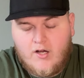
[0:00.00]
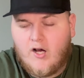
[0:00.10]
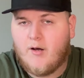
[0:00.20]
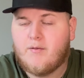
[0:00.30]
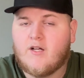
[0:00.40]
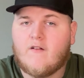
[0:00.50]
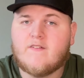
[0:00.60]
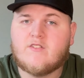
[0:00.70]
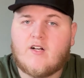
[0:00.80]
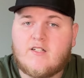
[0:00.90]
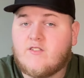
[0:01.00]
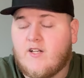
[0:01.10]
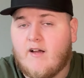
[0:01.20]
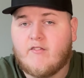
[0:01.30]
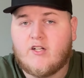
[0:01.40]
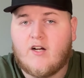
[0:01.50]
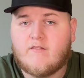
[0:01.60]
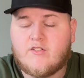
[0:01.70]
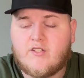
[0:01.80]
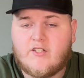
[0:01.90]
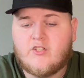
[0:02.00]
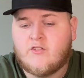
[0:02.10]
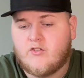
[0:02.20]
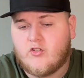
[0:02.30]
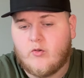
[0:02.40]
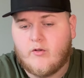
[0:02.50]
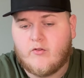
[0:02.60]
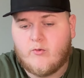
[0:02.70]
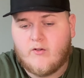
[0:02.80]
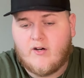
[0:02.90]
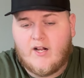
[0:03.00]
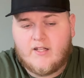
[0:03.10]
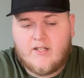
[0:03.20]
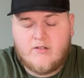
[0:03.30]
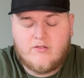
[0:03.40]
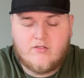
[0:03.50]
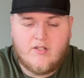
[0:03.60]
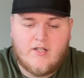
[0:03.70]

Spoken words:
hopping on these audits and having conversations and going through their ad accounts.